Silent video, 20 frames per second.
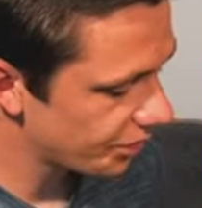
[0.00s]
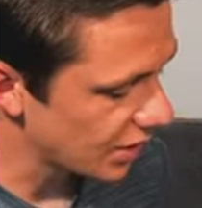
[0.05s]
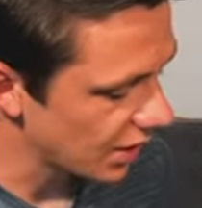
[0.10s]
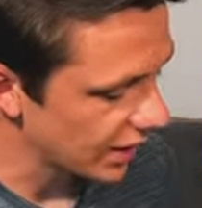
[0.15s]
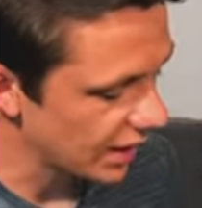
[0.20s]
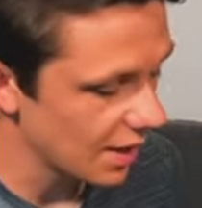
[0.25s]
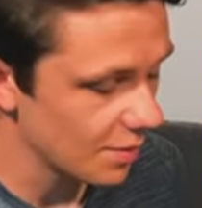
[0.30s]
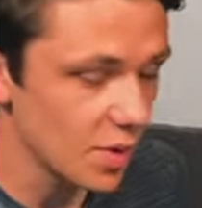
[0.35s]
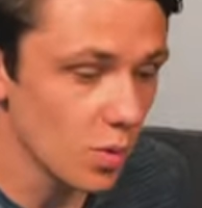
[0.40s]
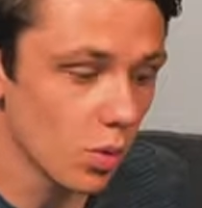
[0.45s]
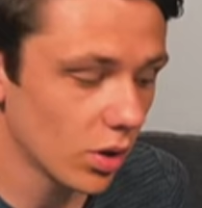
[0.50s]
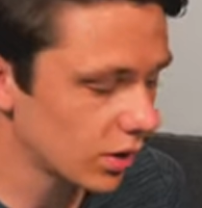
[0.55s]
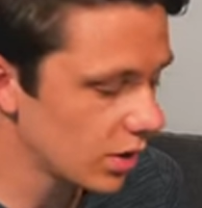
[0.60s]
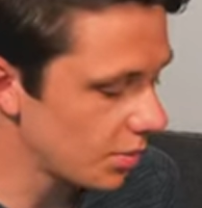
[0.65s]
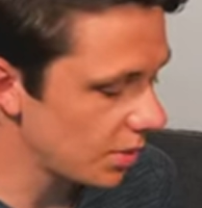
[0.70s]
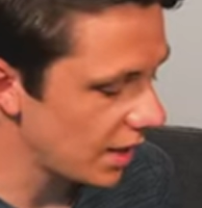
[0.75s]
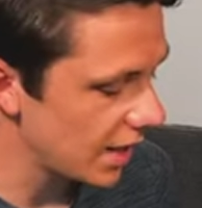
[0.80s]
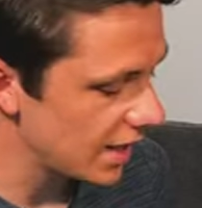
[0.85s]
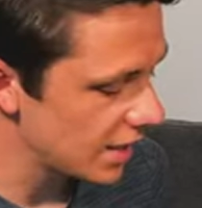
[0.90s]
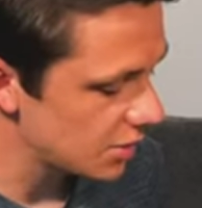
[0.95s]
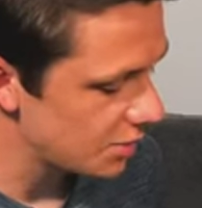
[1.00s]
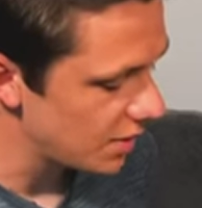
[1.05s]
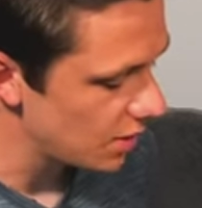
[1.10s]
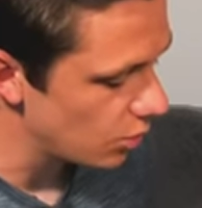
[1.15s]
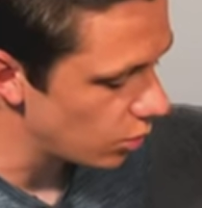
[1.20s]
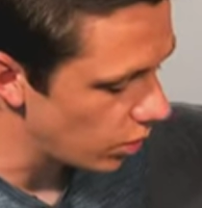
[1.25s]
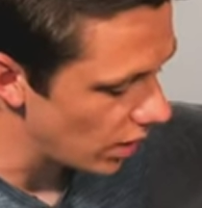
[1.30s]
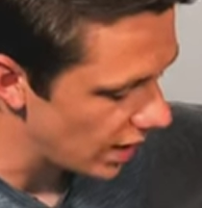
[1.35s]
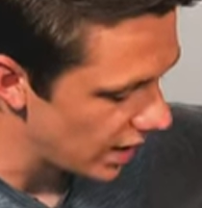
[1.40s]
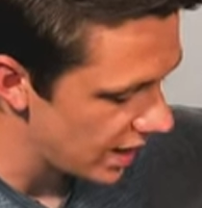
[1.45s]
Again, we want the players to be
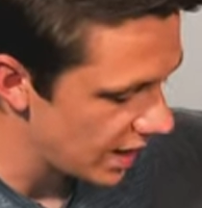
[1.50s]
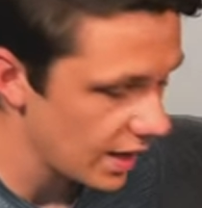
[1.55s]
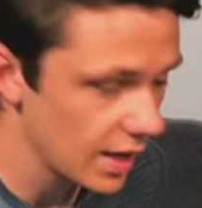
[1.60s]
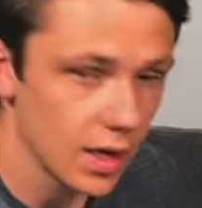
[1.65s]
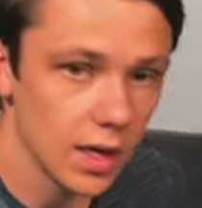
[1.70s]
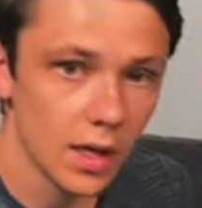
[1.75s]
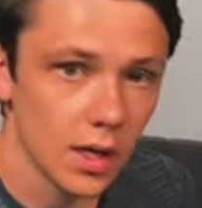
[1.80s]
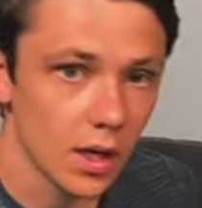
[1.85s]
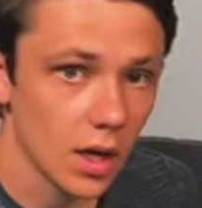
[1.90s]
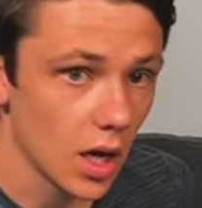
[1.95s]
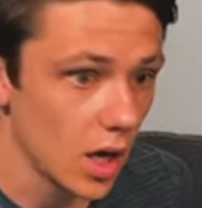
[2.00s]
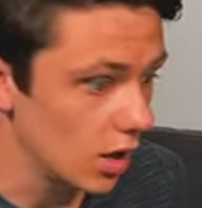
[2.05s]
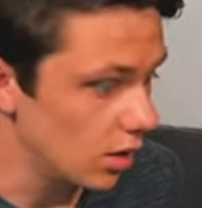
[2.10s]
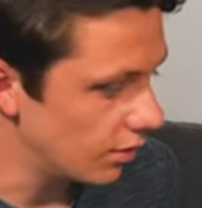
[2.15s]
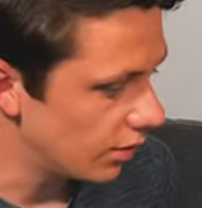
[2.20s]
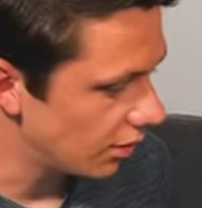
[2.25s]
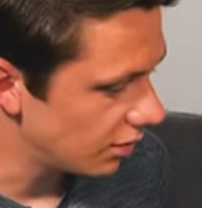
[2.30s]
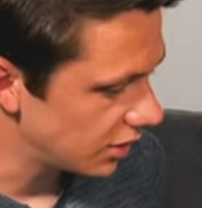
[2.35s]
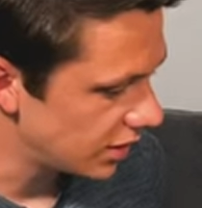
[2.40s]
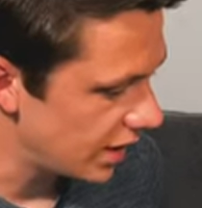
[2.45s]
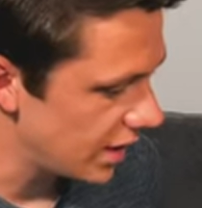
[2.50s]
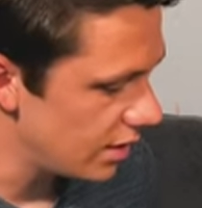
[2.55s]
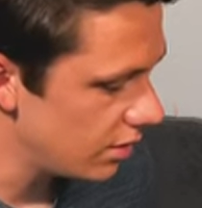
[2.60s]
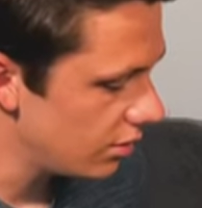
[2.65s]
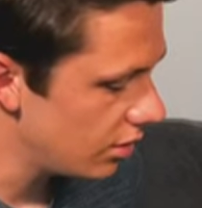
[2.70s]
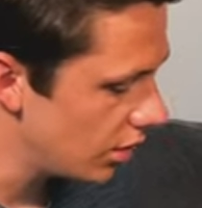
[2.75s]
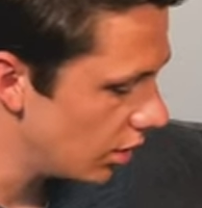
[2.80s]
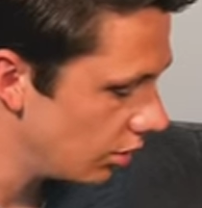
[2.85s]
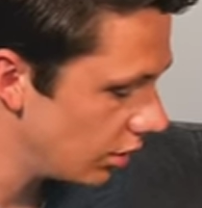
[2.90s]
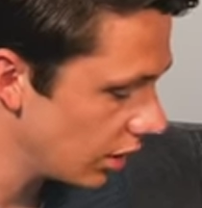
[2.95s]
aware of, obviously,
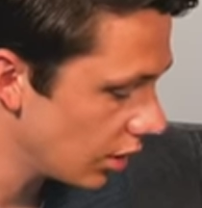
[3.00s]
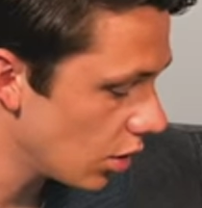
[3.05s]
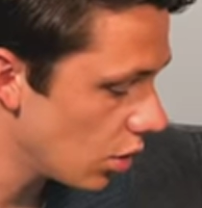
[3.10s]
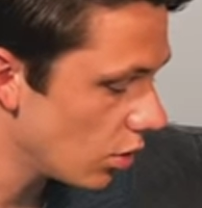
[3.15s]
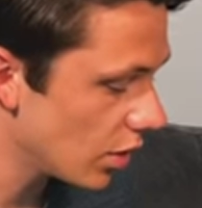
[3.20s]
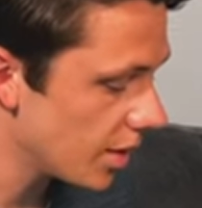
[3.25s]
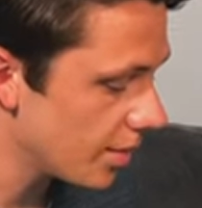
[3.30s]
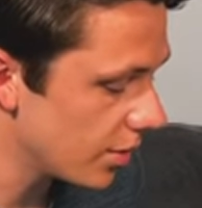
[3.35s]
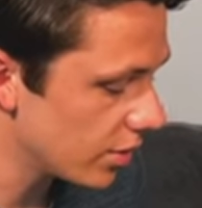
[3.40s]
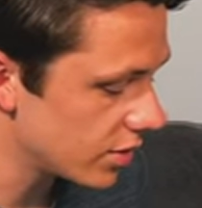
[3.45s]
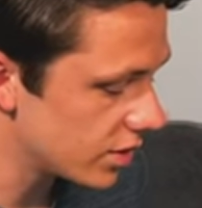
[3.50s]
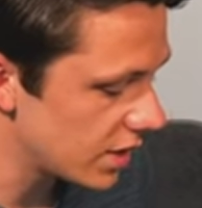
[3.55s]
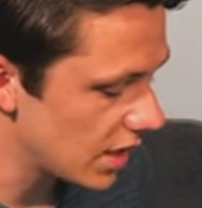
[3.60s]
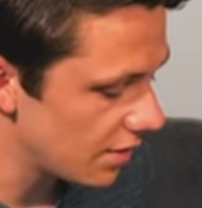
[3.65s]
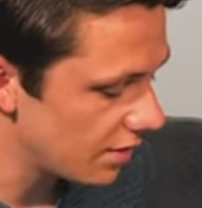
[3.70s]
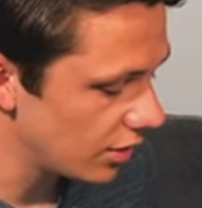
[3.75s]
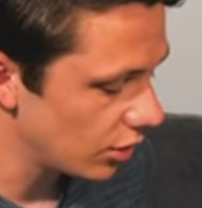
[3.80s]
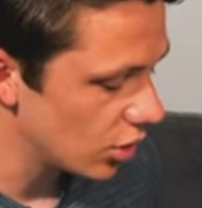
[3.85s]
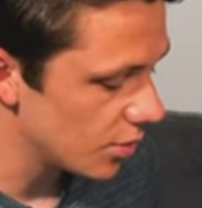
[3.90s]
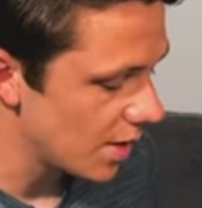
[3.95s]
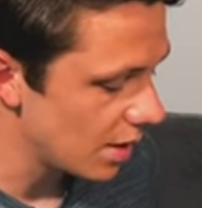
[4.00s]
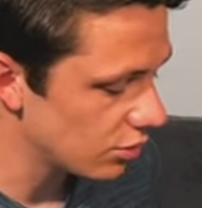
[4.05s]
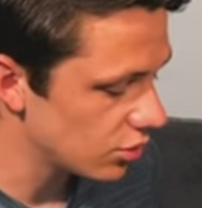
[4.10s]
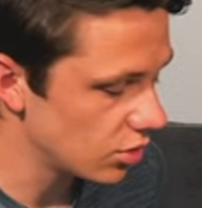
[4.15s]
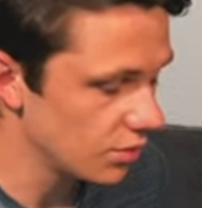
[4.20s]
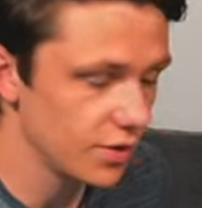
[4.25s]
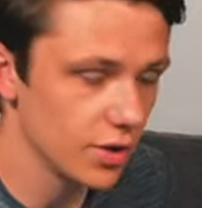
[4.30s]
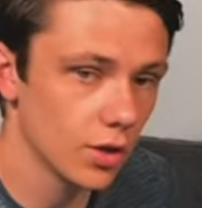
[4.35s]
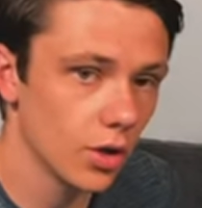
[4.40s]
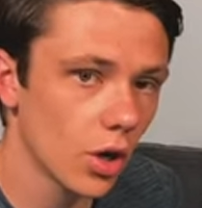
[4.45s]
you know, the goalkeeper could save it and come out.
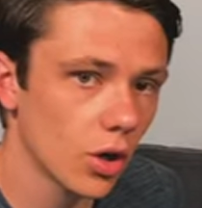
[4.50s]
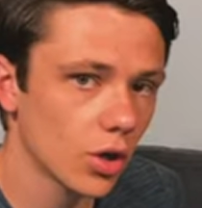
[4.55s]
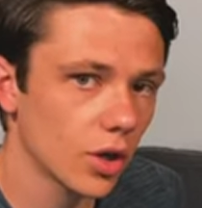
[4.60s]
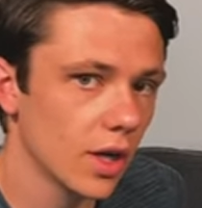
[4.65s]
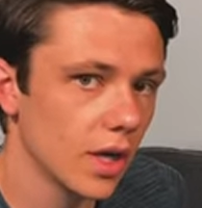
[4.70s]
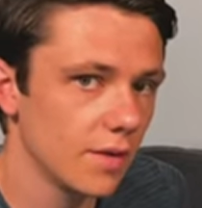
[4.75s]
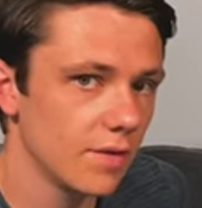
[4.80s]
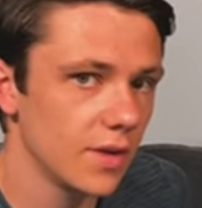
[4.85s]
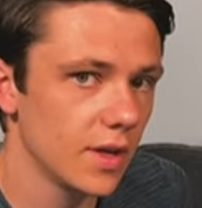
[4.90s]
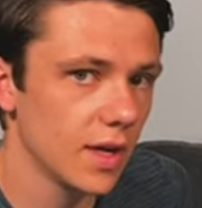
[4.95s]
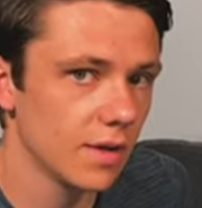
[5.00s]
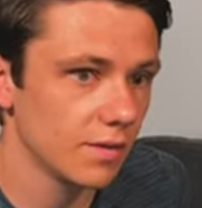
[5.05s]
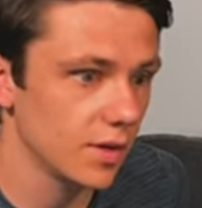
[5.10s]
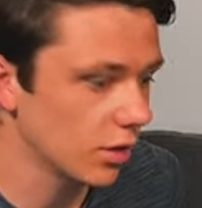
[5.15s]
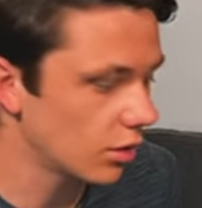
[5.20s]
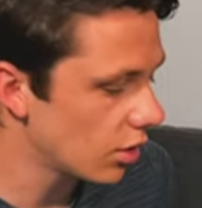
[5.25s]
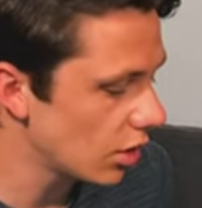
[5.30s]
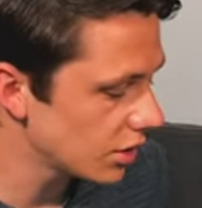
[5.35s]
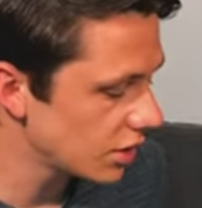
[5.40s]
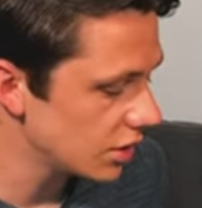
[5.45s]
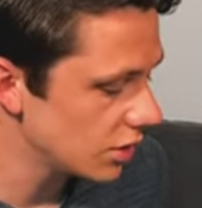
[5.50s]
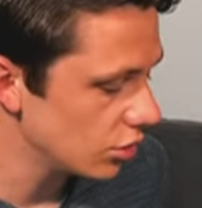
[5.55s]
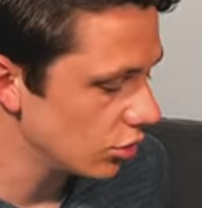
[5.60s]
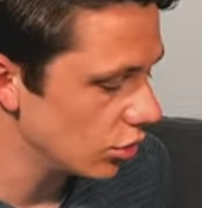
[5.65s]
So if the cross isn't